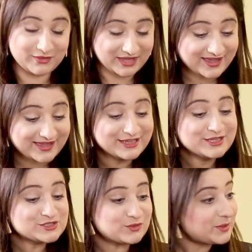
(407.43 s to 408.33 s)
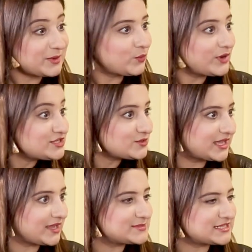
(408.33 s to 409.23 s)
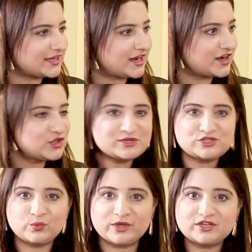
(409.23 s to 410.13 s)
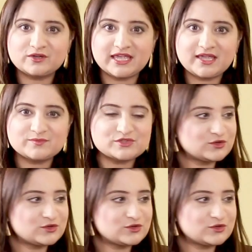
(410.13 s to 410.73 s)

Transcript: Okay. So what about video games? Like are you into video games?